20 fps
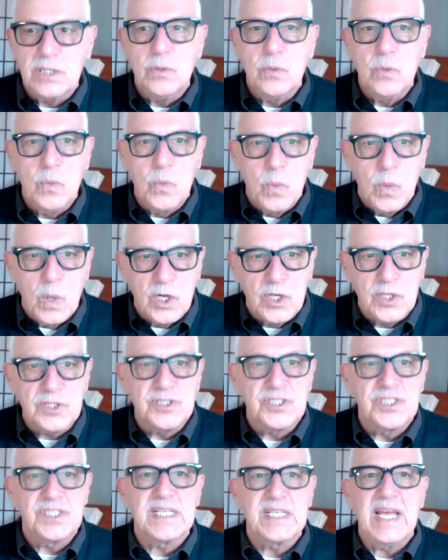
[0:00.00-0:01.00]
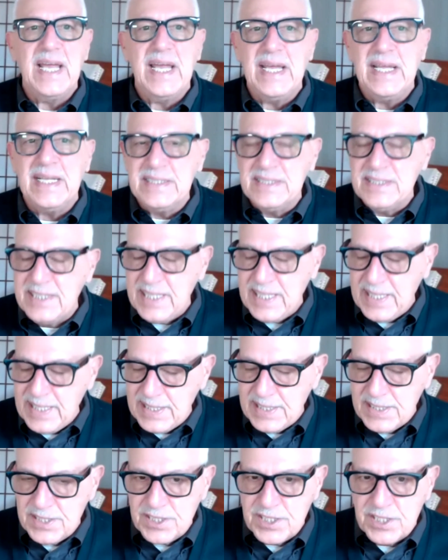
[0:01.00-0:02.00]
words, and
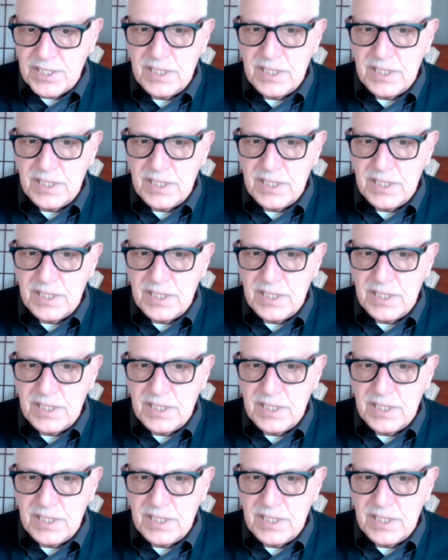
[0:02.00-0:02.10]
deeds.